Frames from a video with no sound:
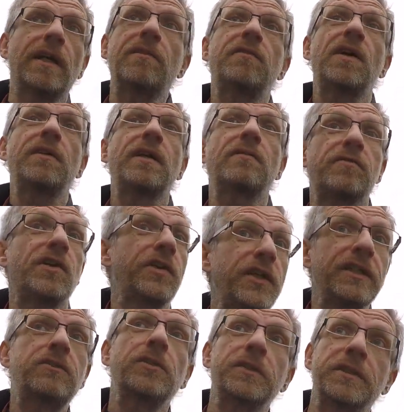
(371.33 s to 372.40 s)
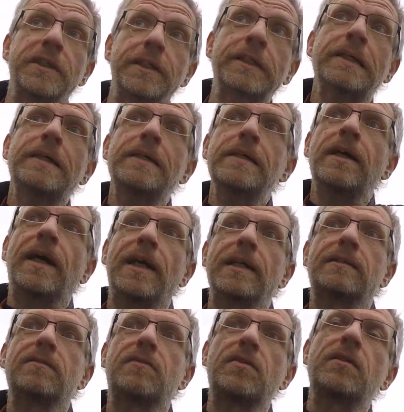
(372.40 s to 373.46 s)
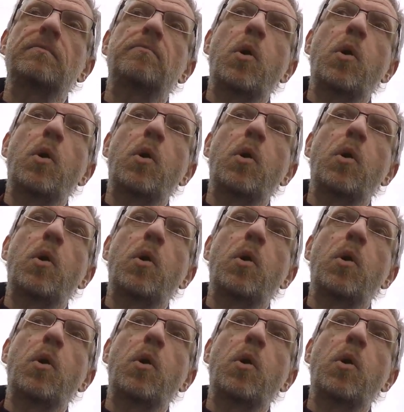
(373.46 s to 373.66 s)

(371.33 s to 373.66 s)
And I found that very interesting, and the